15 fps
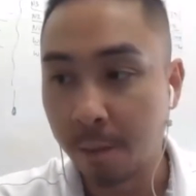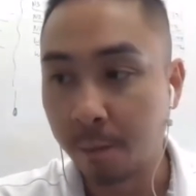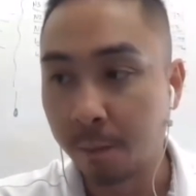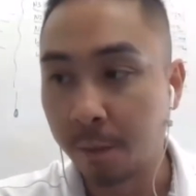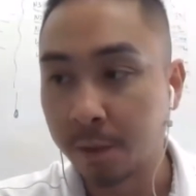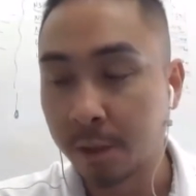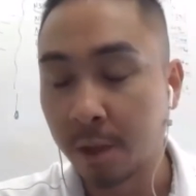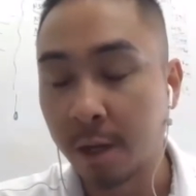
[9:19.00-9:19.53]

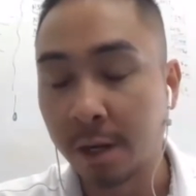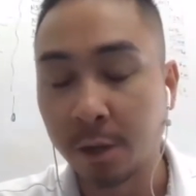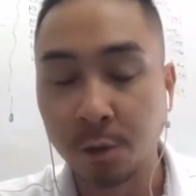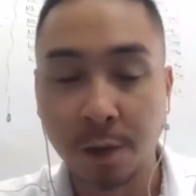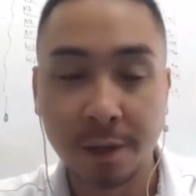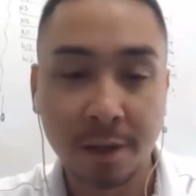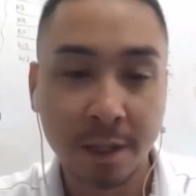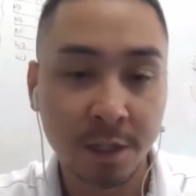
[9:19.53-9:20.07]
there's a lot of
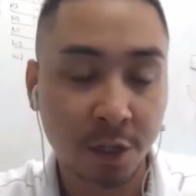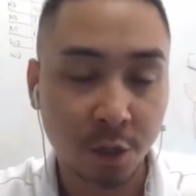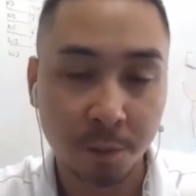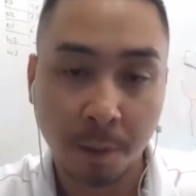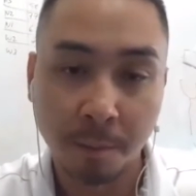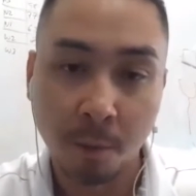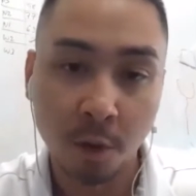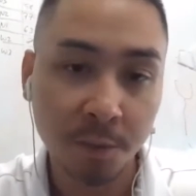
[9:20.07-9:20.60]
unique things you can do,
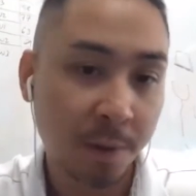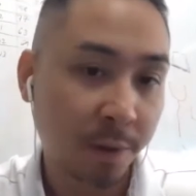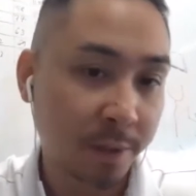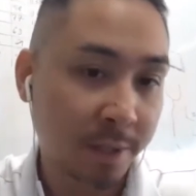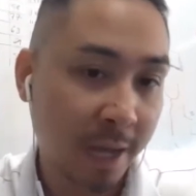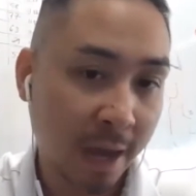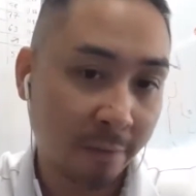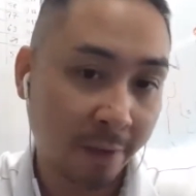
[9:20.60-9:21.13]
but most buildings
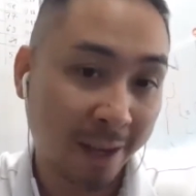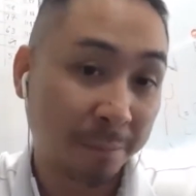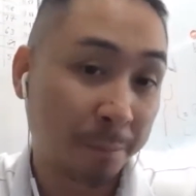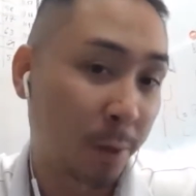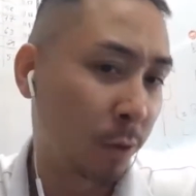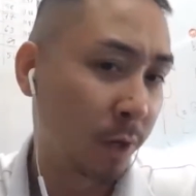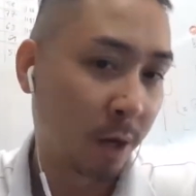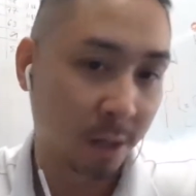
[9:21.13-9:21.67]
have like a
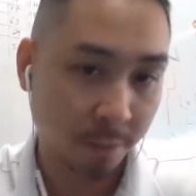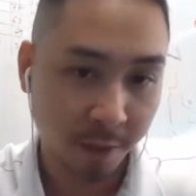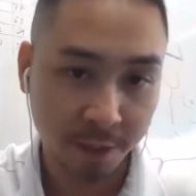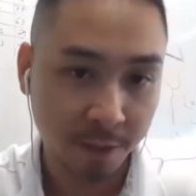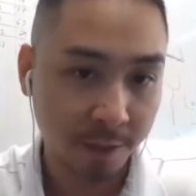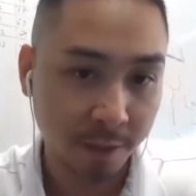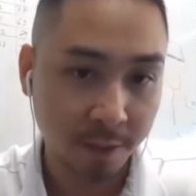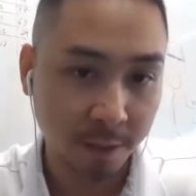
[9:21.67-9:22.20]
building
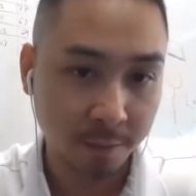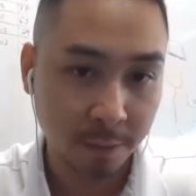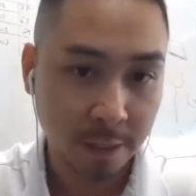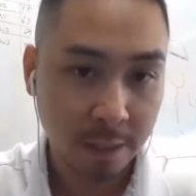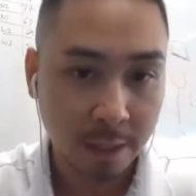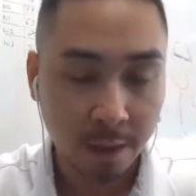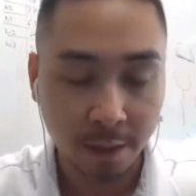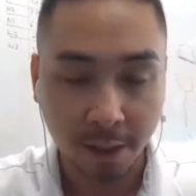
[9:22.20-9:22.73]
automation system,
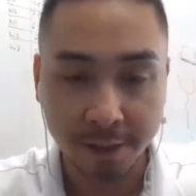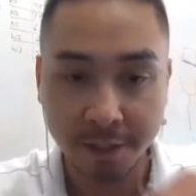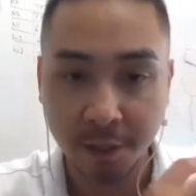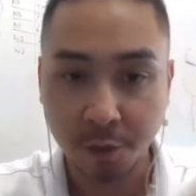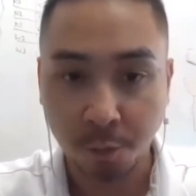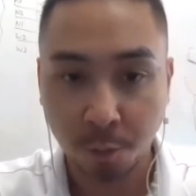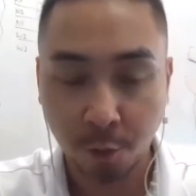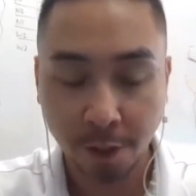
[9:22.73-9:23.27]
like a
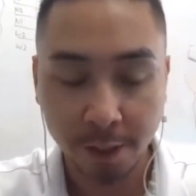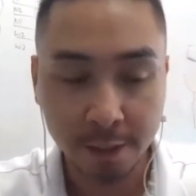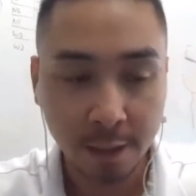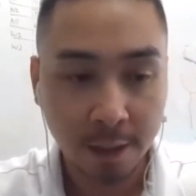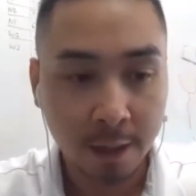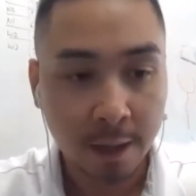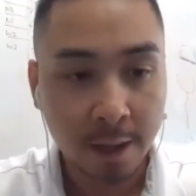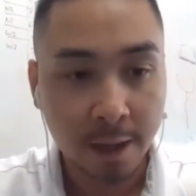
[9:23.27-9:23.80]
central brain,
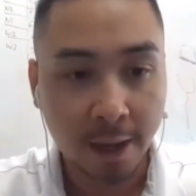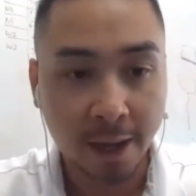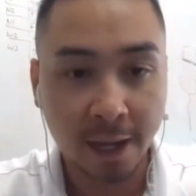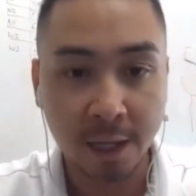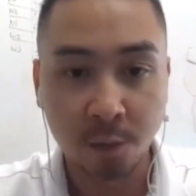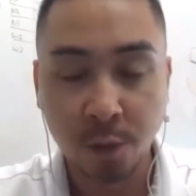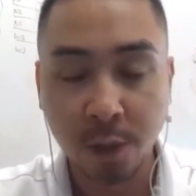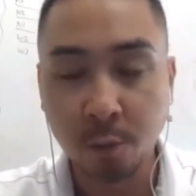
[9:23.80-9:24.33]

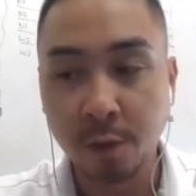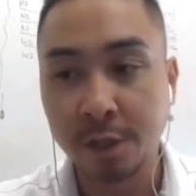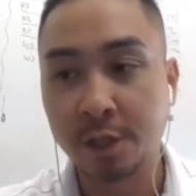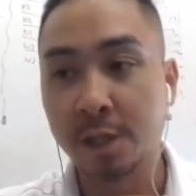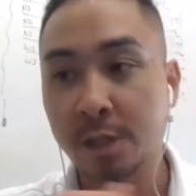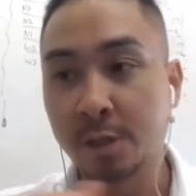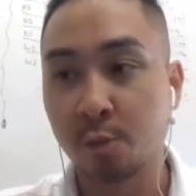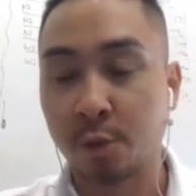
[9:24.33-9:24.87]
and we would
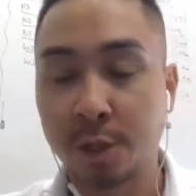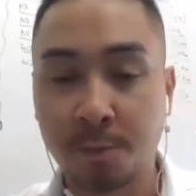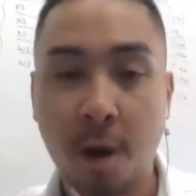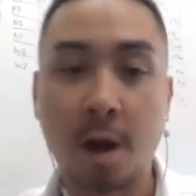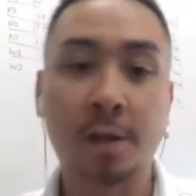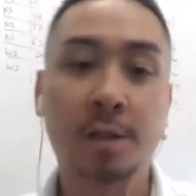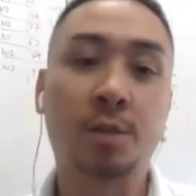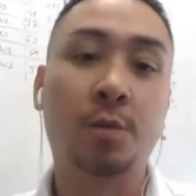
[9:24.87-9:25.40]
just
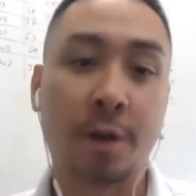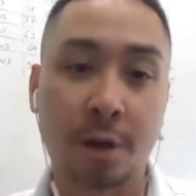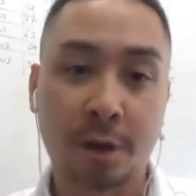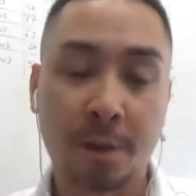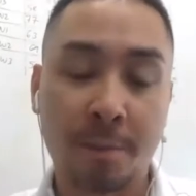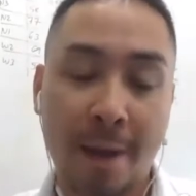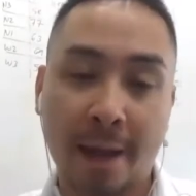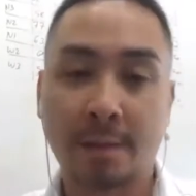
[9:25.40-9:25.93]
respond to their
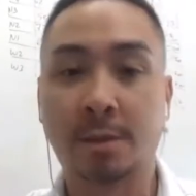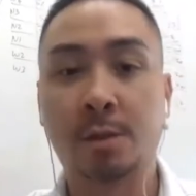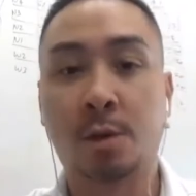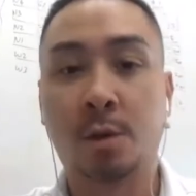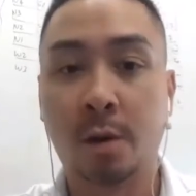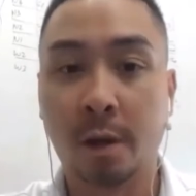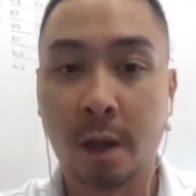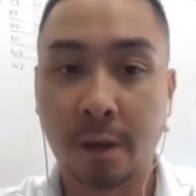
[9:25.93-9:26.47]
commands.
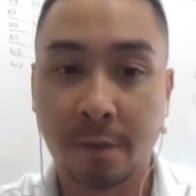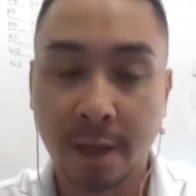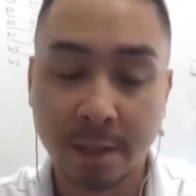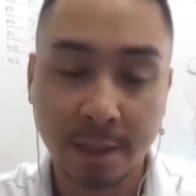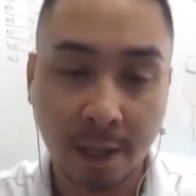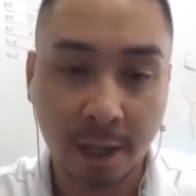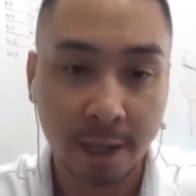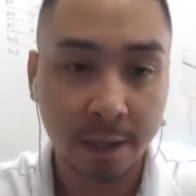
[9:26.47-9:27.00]
So if they
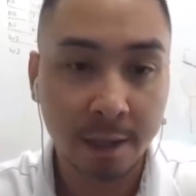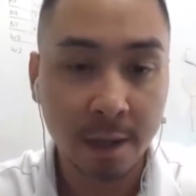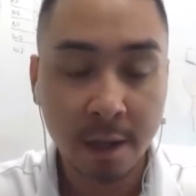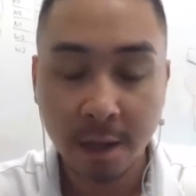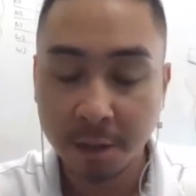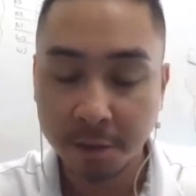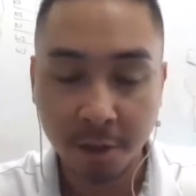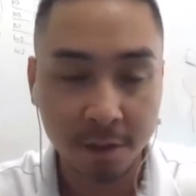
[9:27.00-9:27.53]
say,
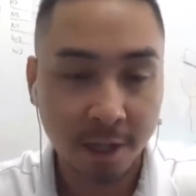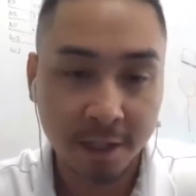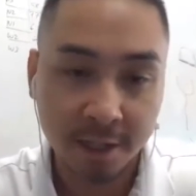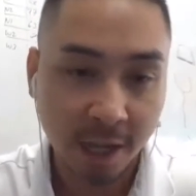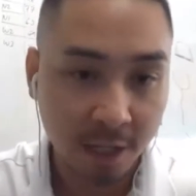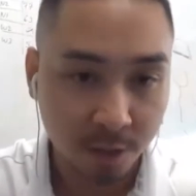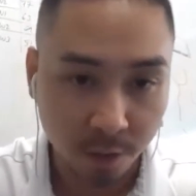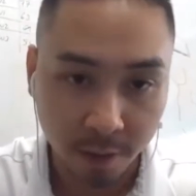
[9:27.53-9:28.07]
just like
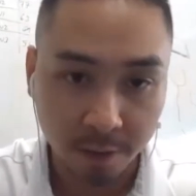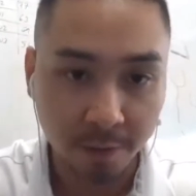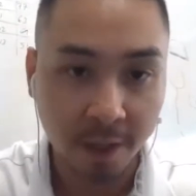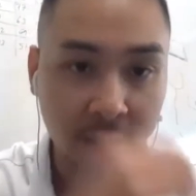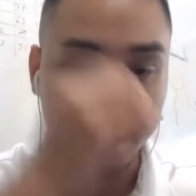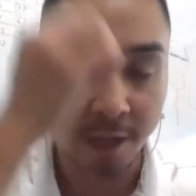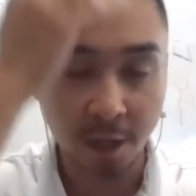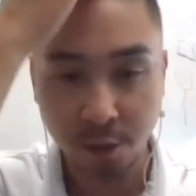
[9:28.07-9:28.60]
scheduling, they
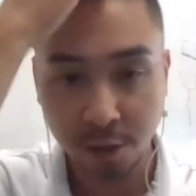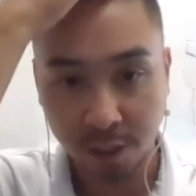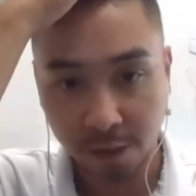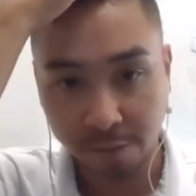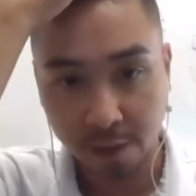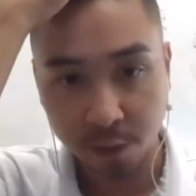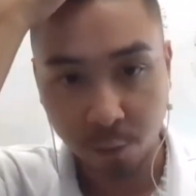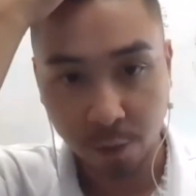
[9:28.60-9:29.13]
could schedule
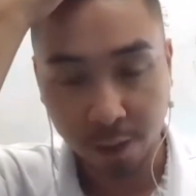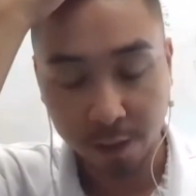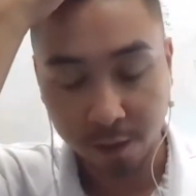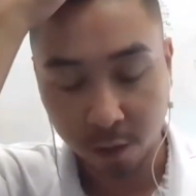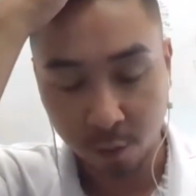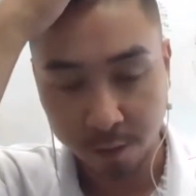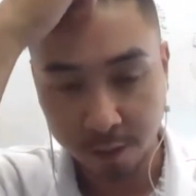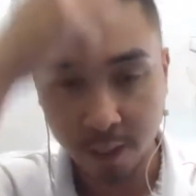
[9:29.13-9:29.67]
evenings, weekends,
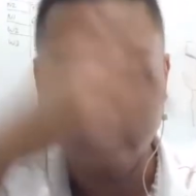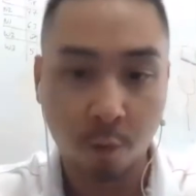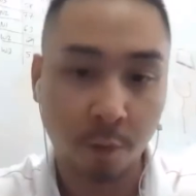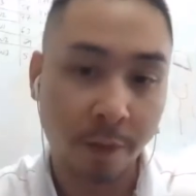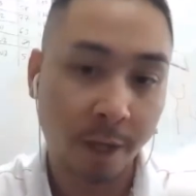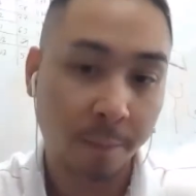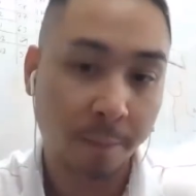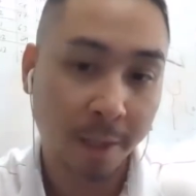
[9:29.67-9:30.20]
closing it, or
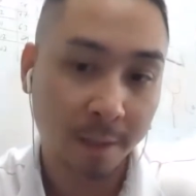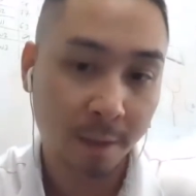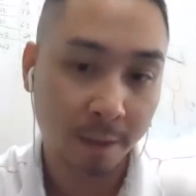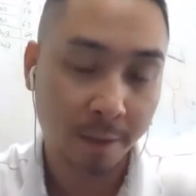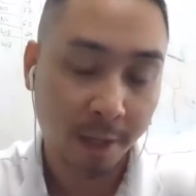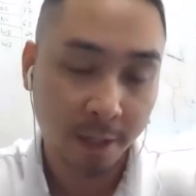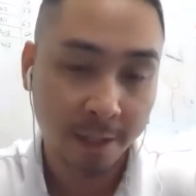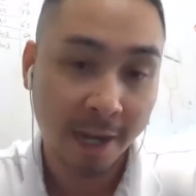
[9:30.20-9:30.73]
they
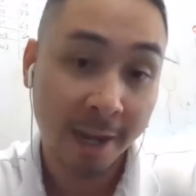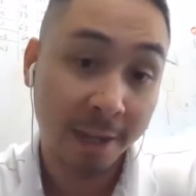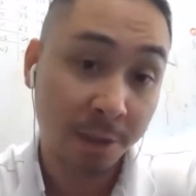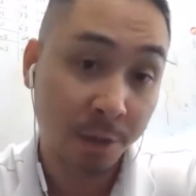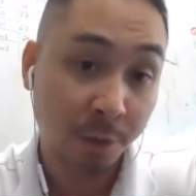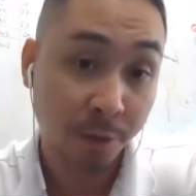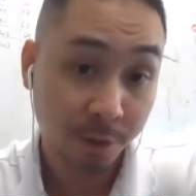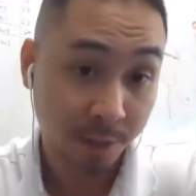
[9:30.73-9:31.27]
could tie it
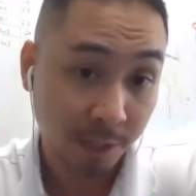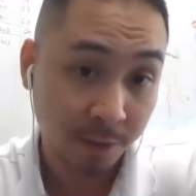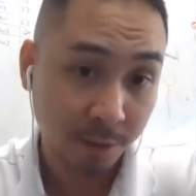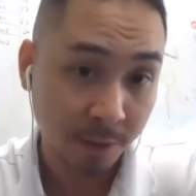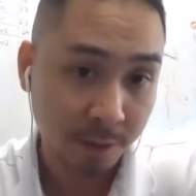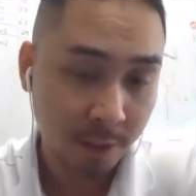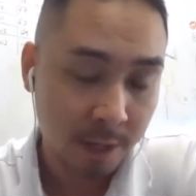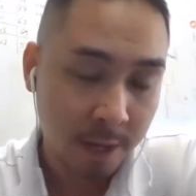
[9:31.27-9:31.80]
into their
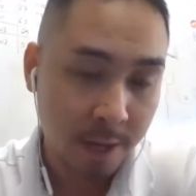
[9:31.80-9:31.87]
sensors.